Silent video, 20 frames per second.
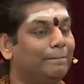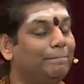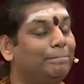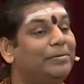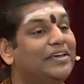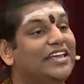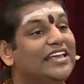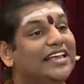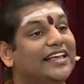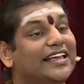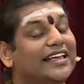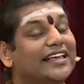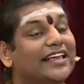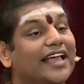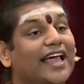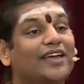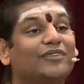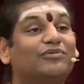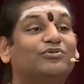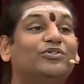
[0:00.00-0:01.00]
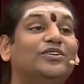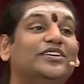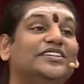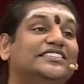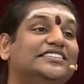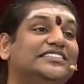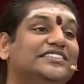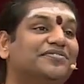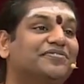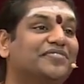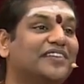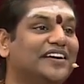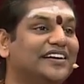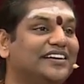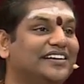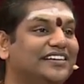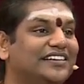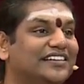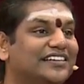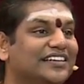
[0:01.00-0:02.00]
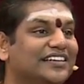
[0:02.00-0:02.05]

Being careful is different.